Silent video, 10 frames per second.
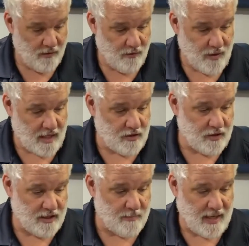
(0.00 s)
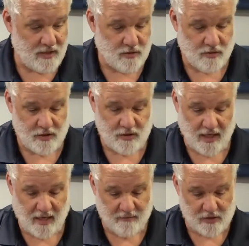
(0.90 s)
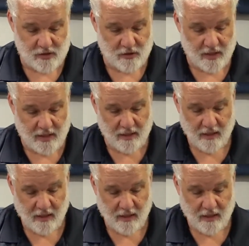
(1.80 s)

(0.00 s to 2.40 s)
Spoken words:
then you need to make sure that you have the circuit.